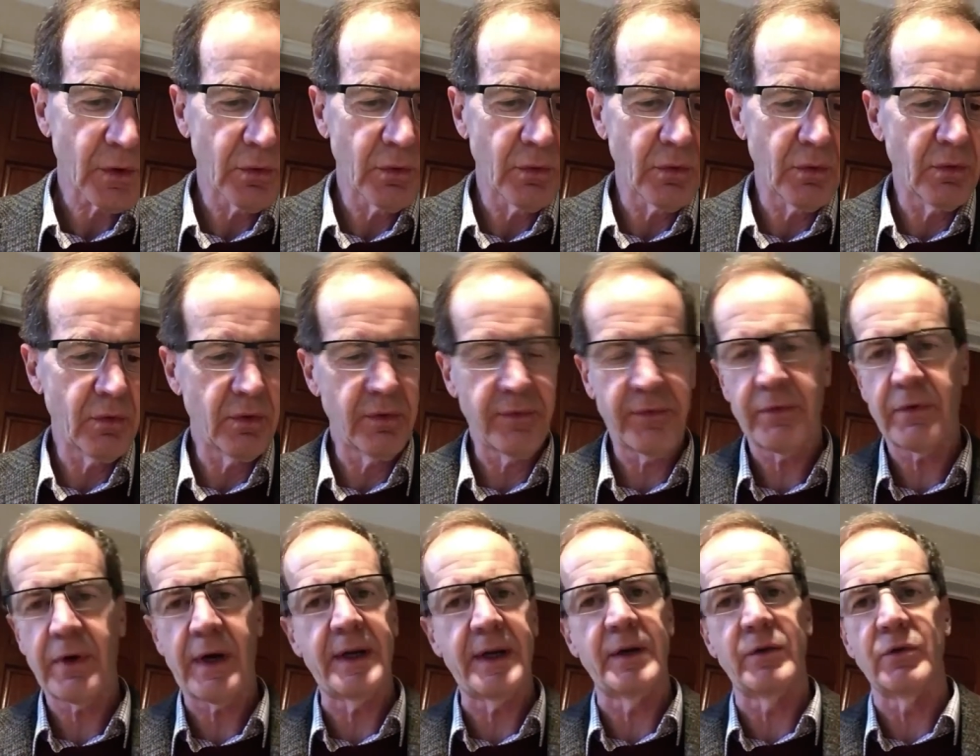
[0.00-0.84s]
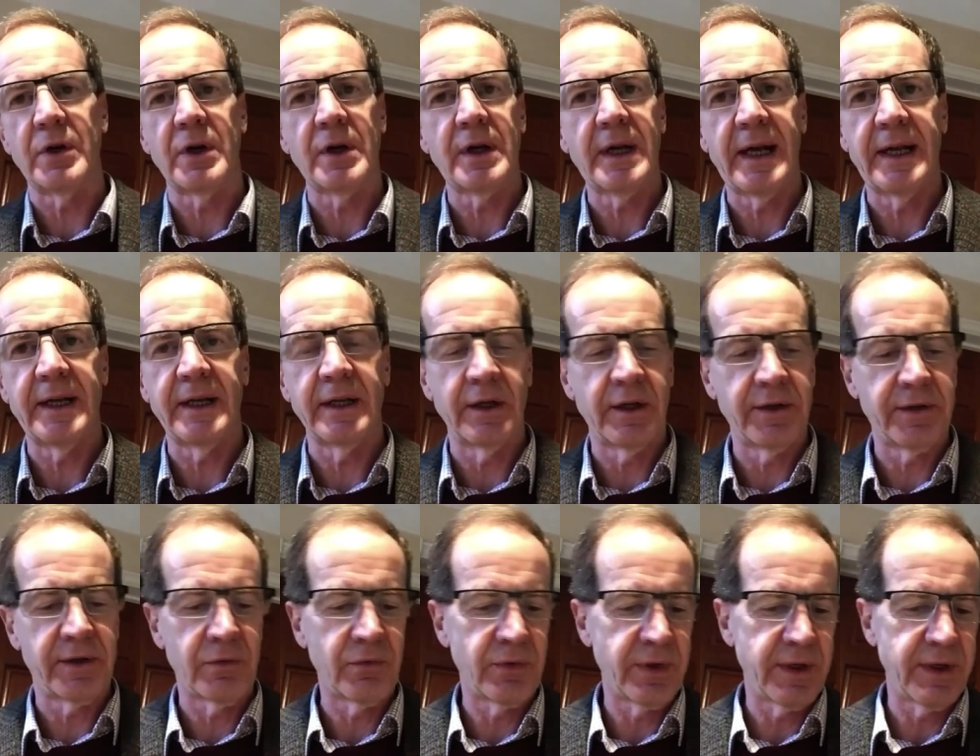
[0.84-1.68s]
Or for any any
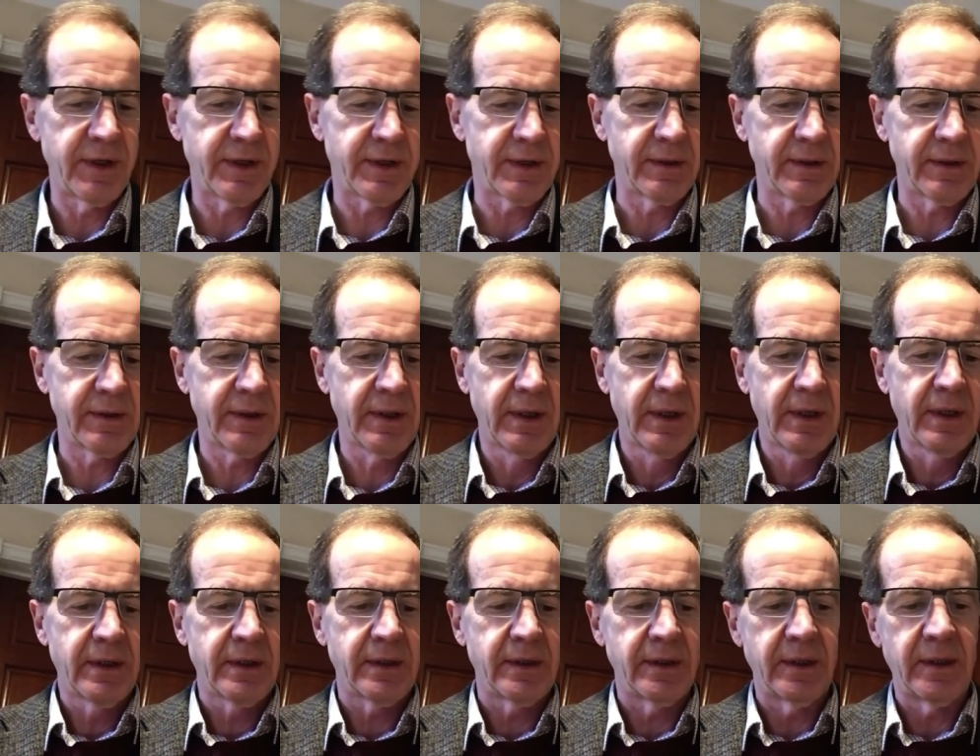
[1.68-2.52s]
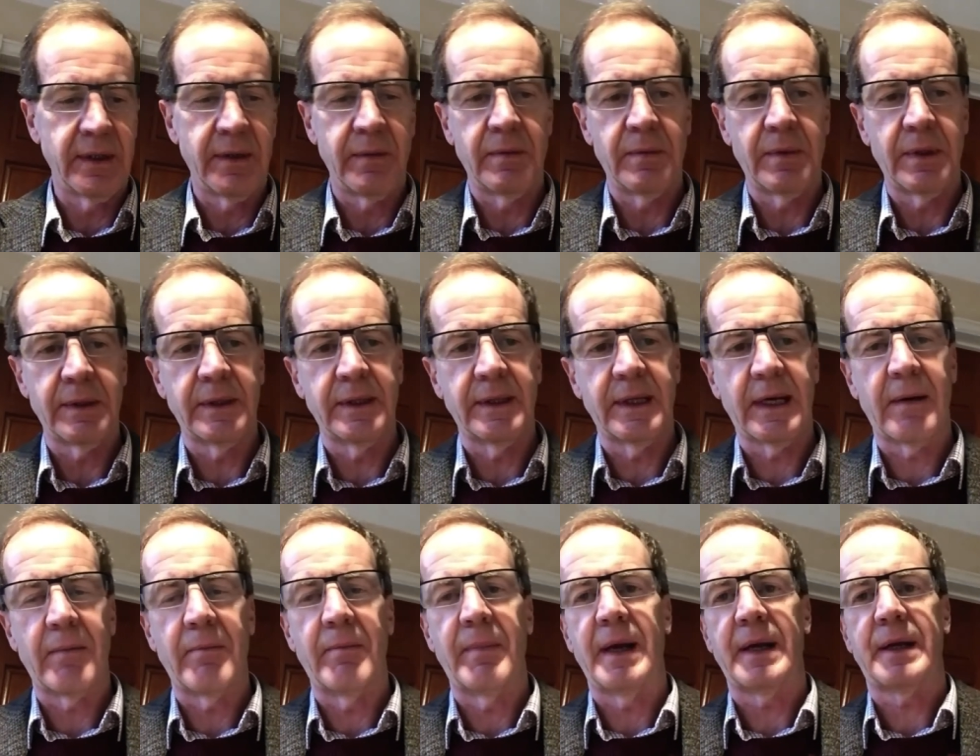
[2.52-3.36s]
other reason, the
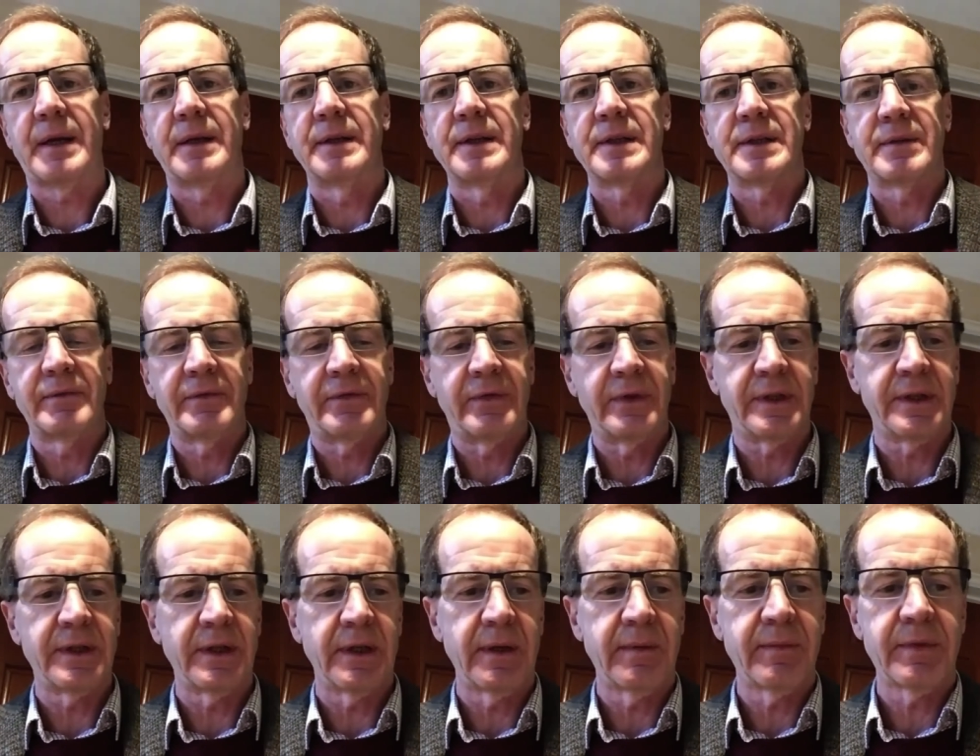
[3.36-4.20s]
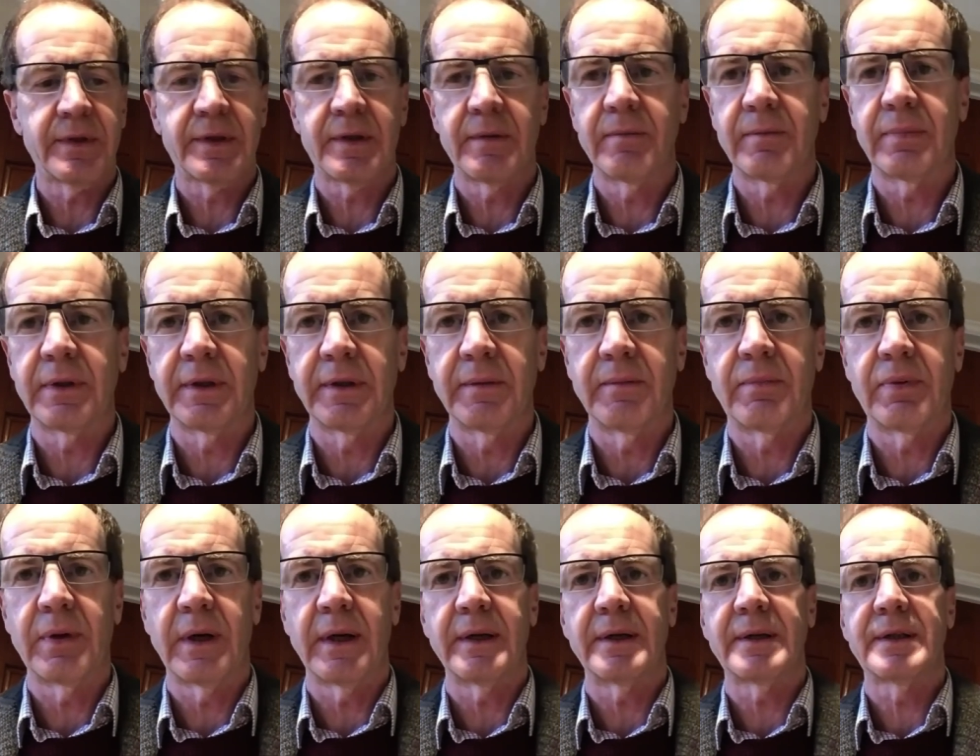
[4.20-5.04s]
that mechanism for time simply
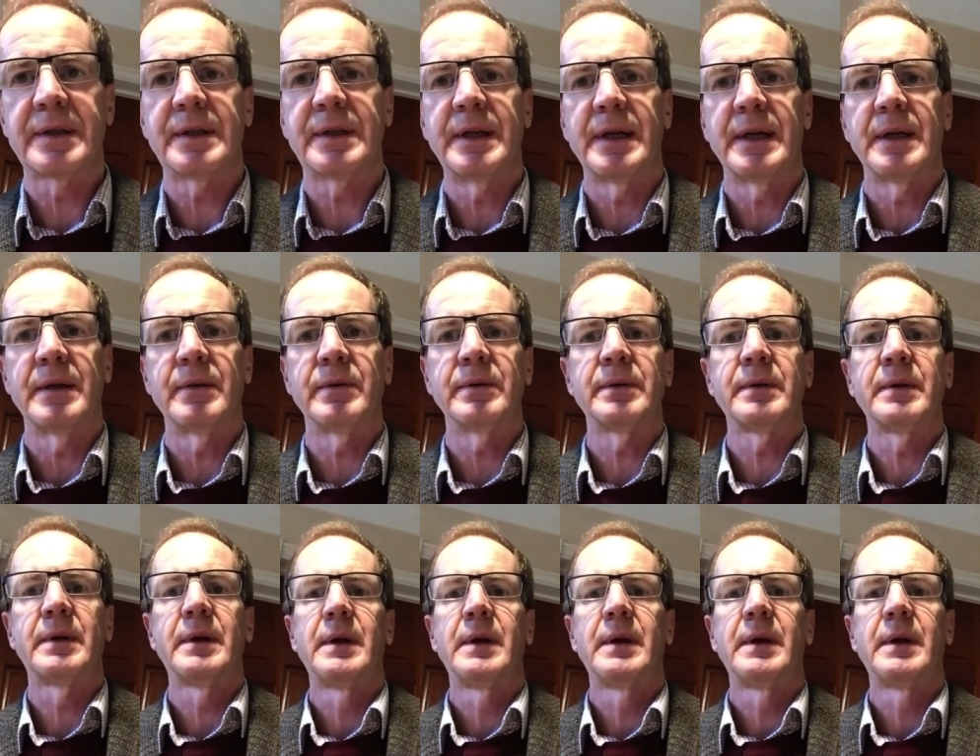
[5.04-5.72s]
breaks down.